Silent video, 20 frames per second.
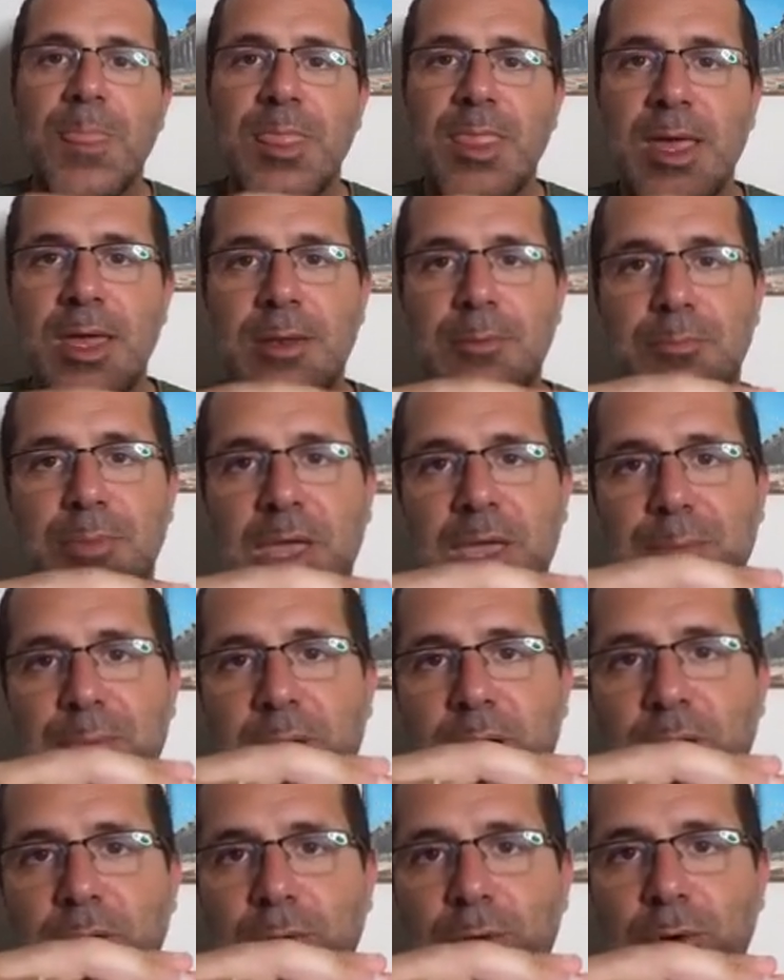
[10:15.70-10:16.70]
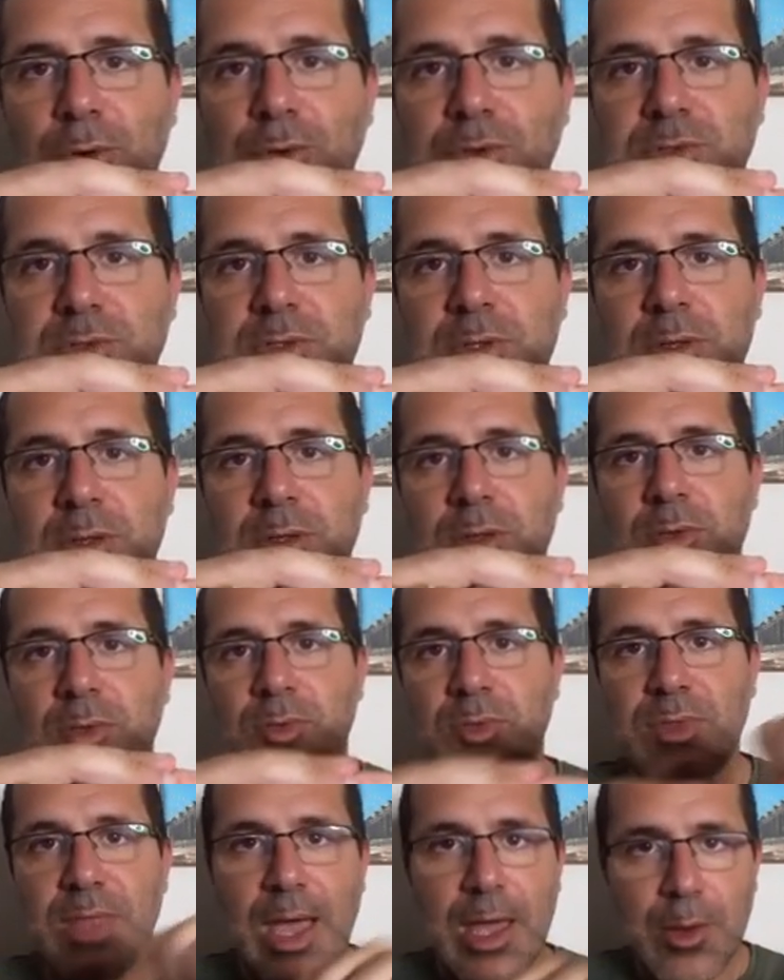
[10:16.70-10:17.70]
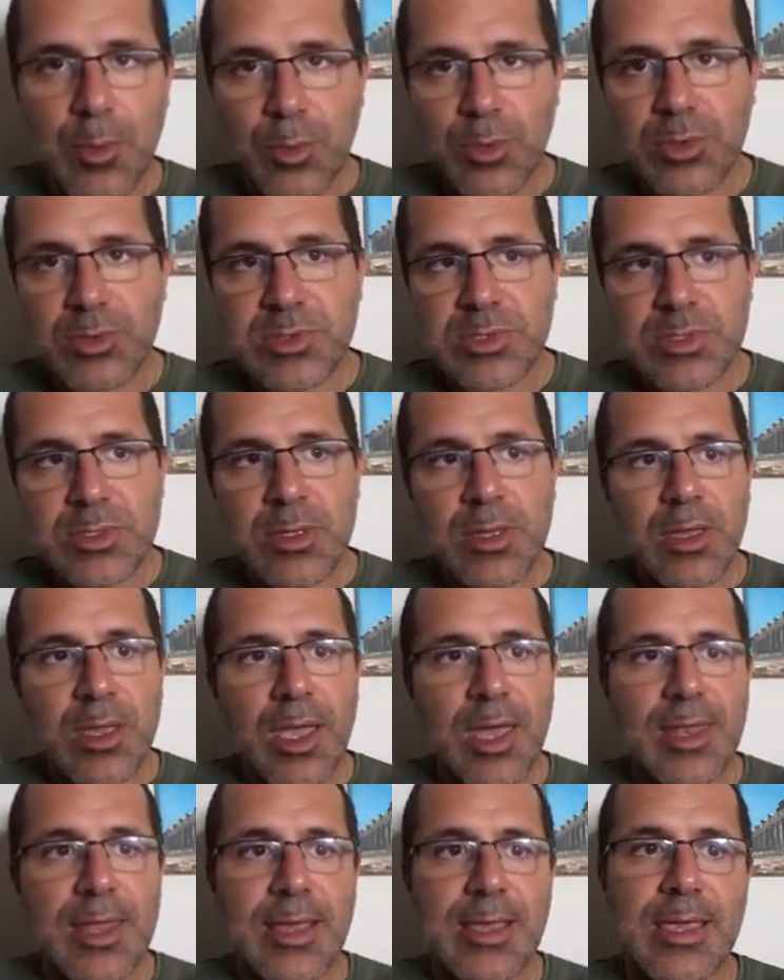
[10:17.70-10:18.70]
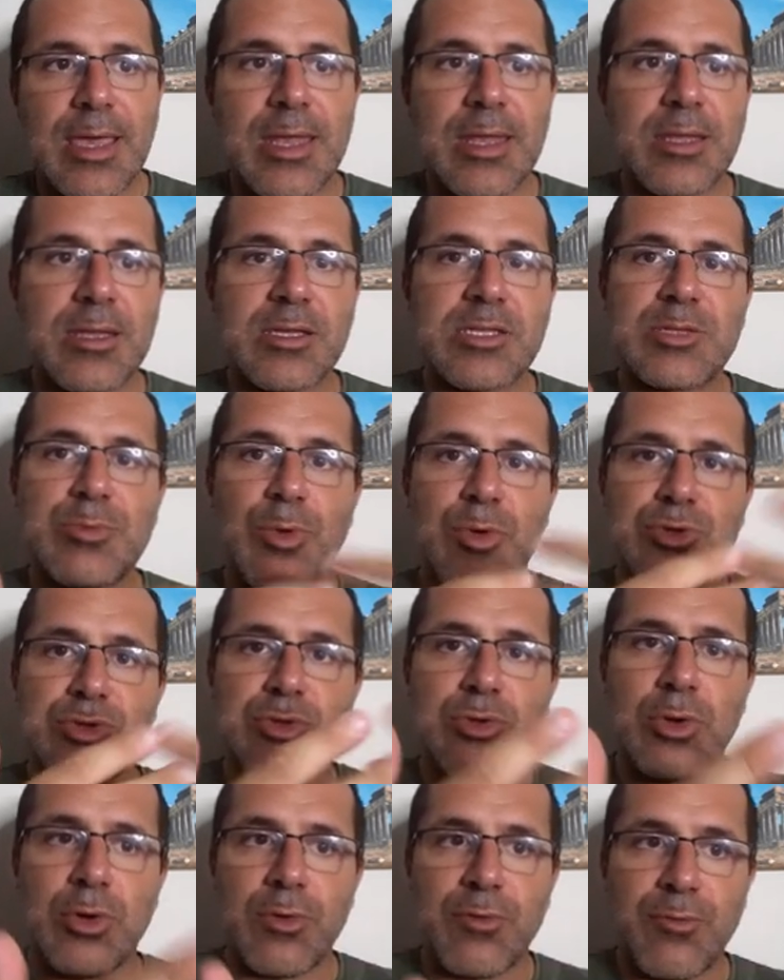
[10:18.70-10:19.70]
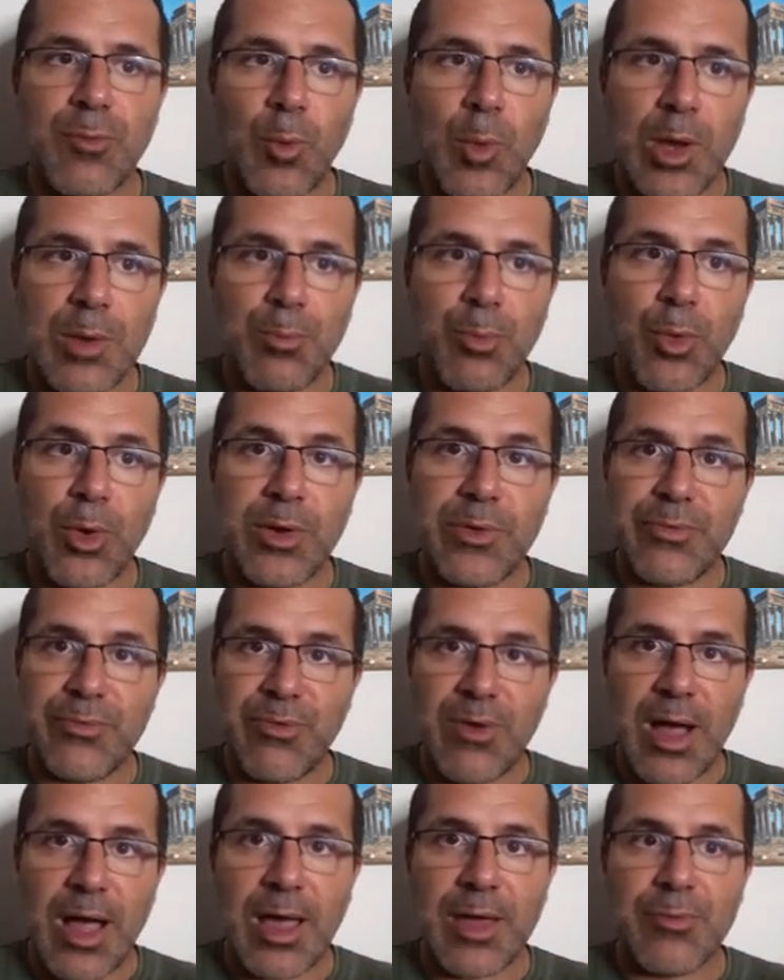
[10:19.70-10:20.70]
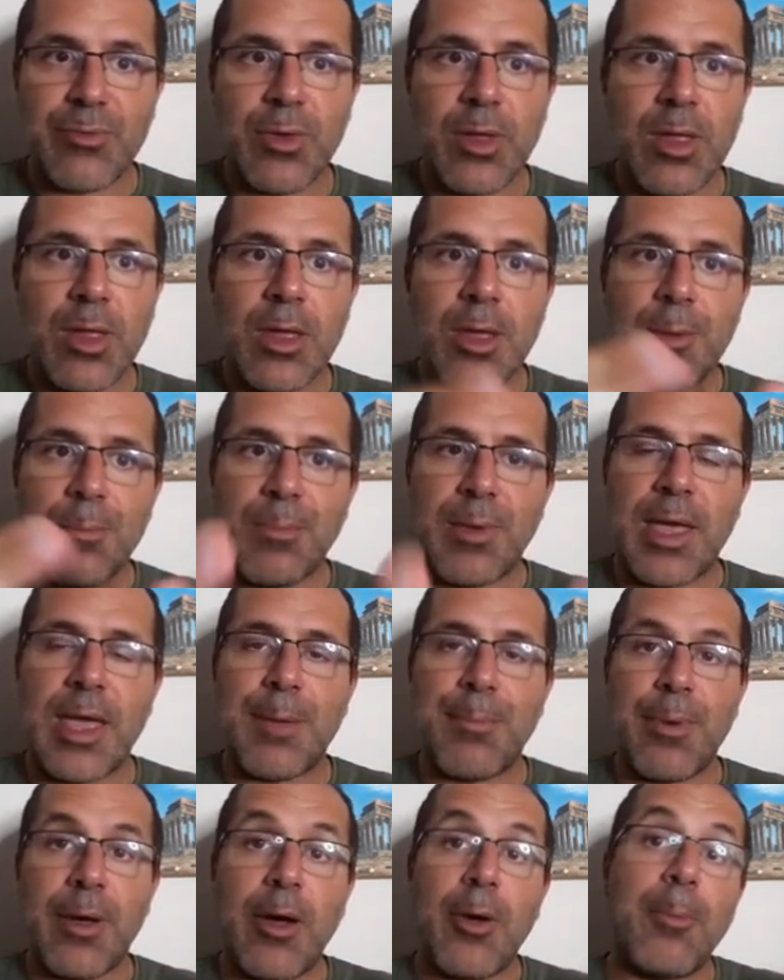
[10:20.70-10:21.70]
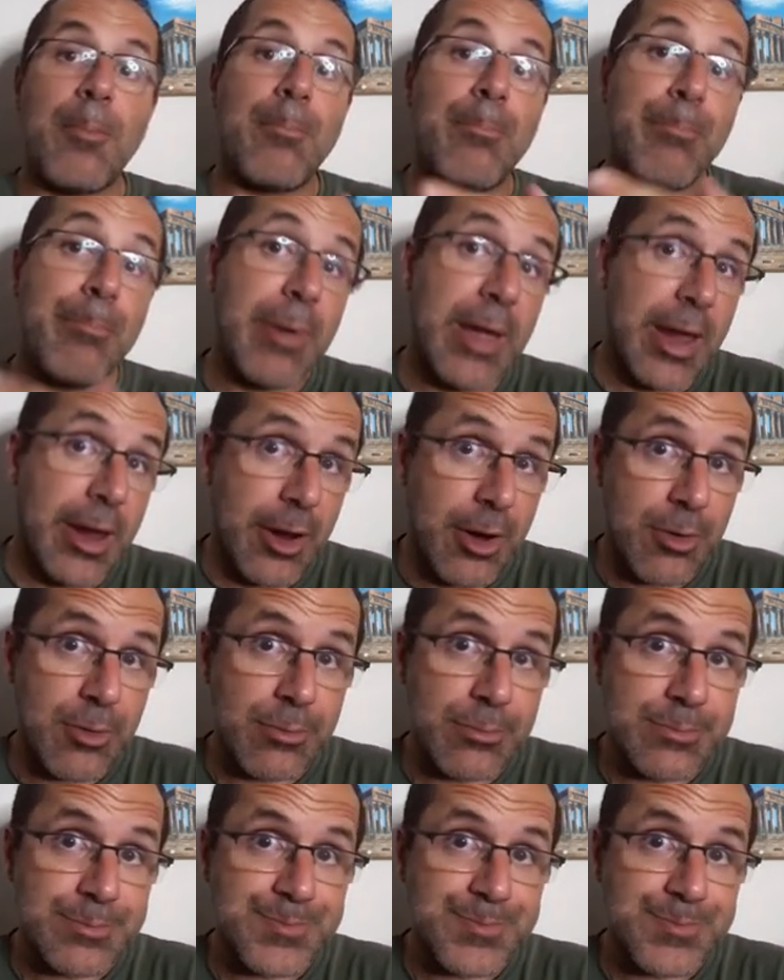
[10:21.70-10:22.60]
Then PayPal goes downwards and I get an exposure of 1.5 PayPal bear.